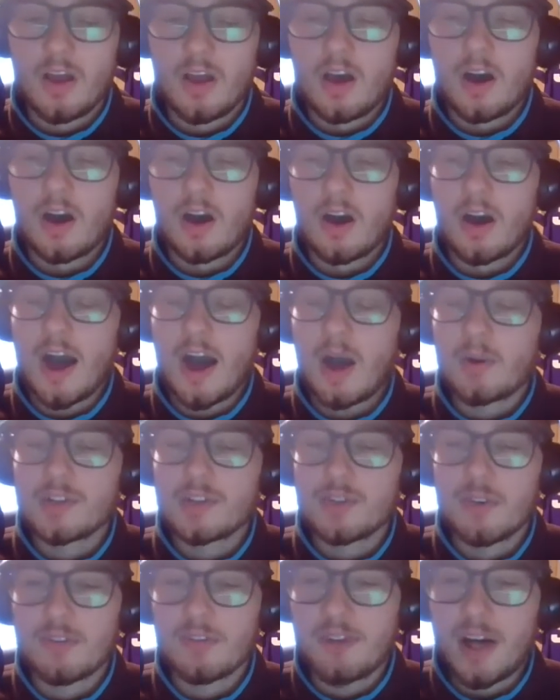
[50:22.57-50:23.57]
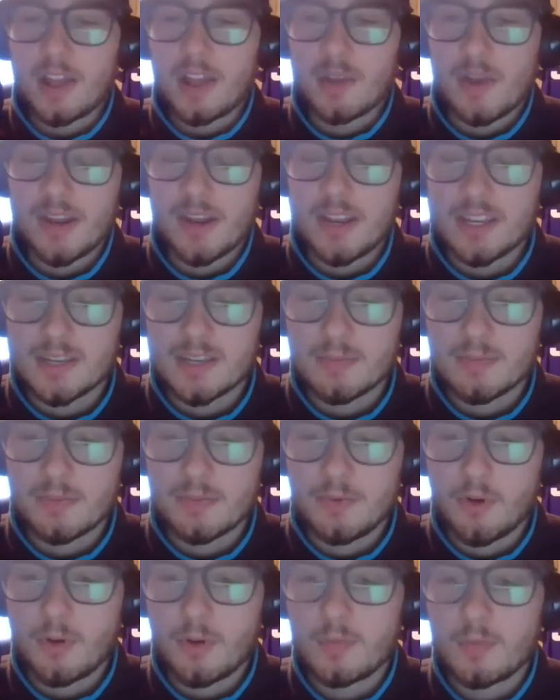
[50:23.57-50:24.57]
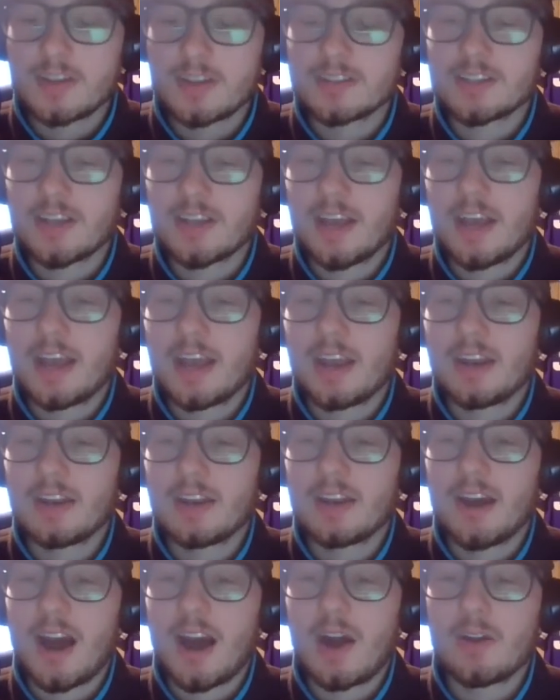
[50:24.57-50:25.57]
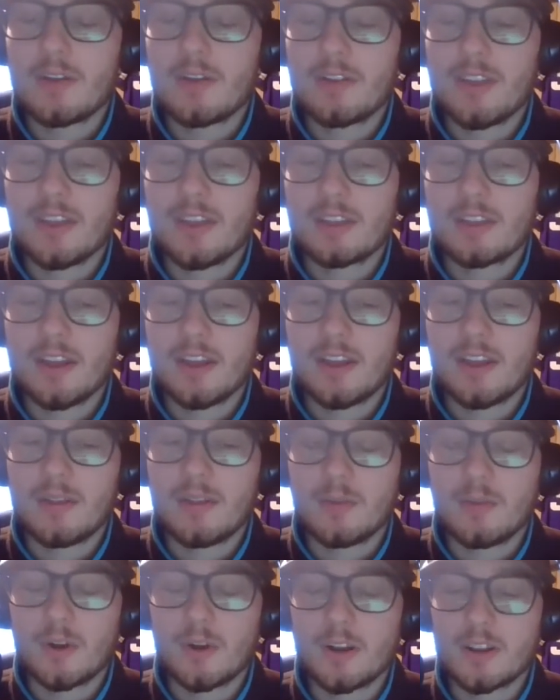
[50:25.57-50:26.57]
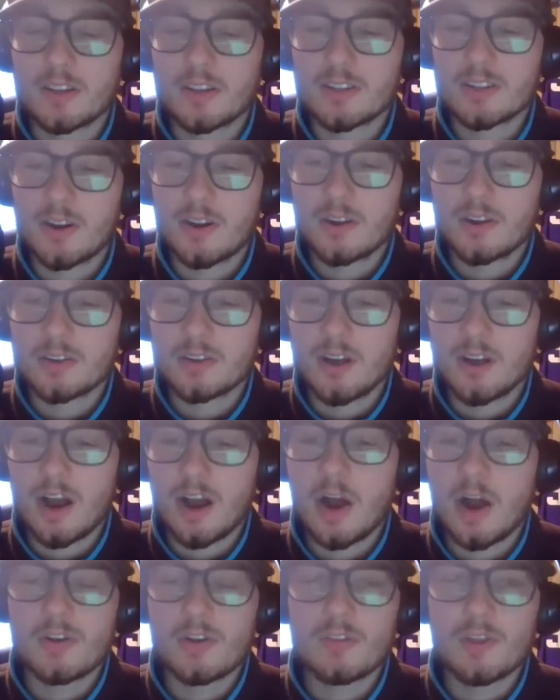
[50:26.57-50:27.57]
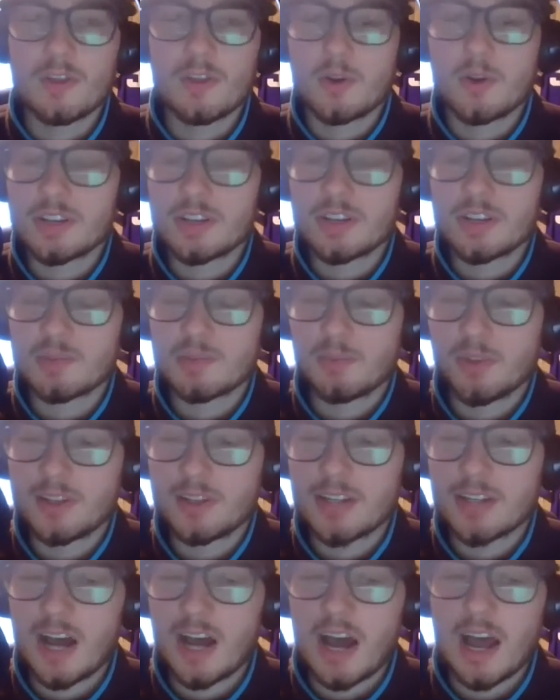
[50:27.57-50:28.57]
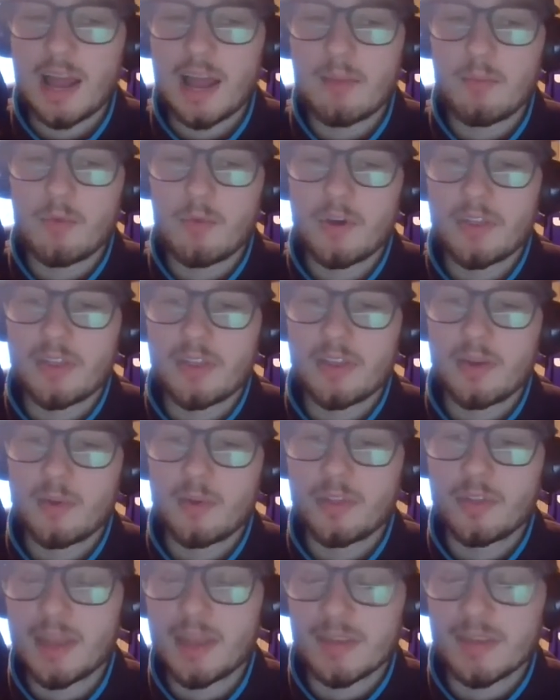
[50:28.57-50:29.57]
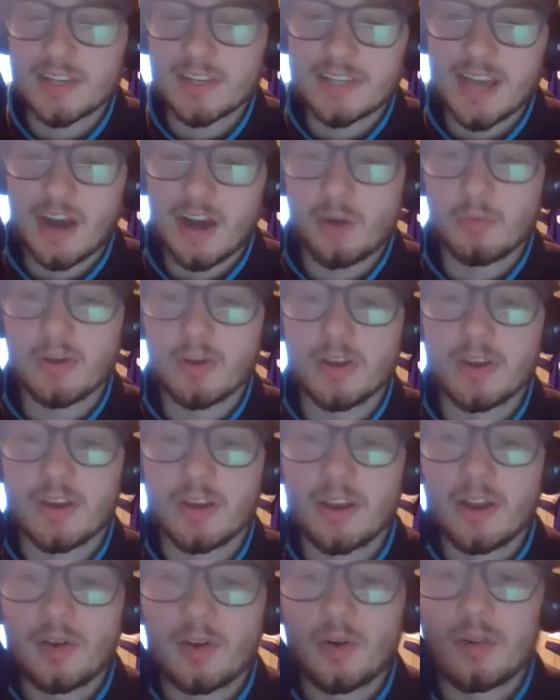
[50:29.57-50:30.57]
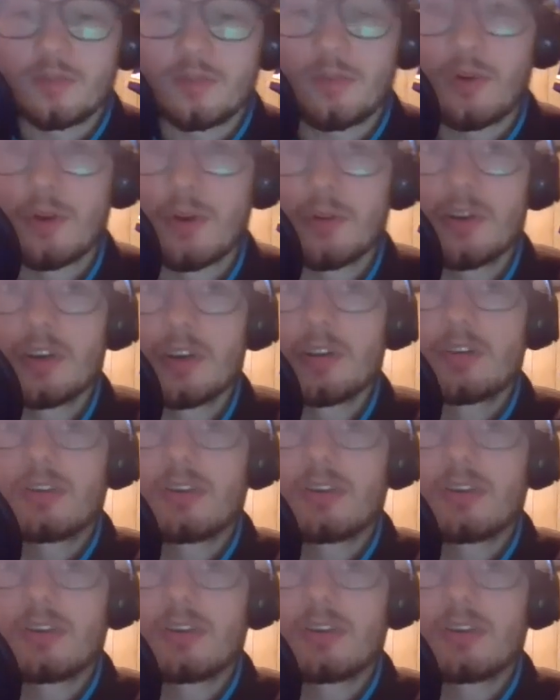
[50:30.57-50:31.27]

How would you evaluate his performance, and how do you think that we're going to start? How do you think we're going to split time with him and Talbot going forward?